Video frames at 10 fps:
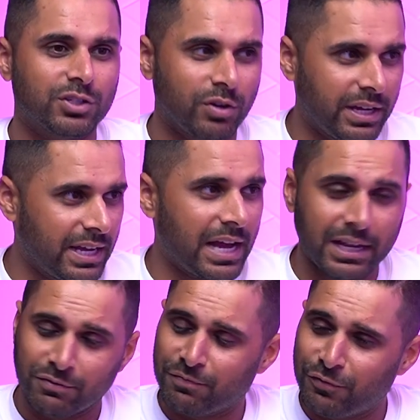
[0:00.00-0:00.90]
So
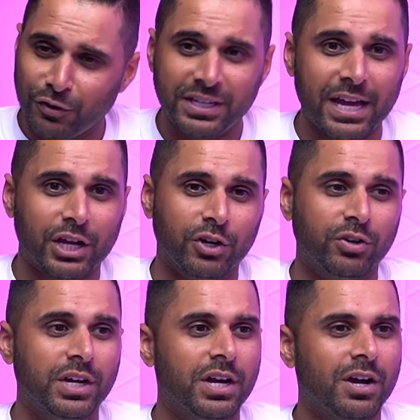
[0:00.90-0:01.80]
I fully
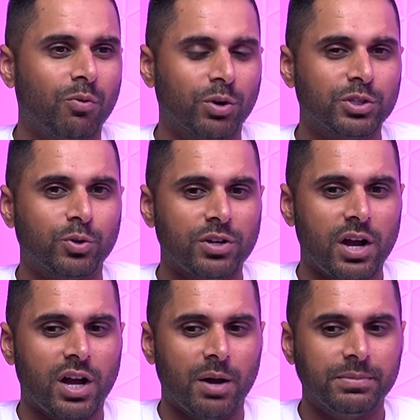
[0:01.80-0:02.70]
echo
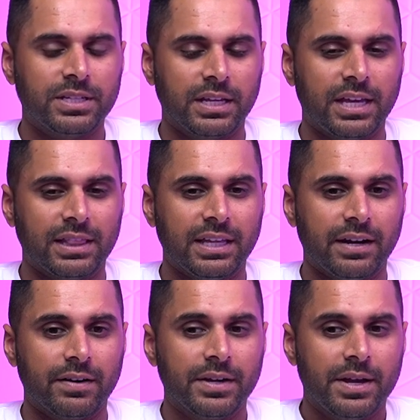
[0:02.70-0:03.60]
wordscore.com to get
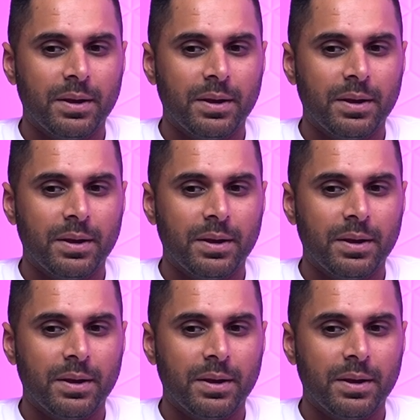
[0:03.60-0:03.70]
there.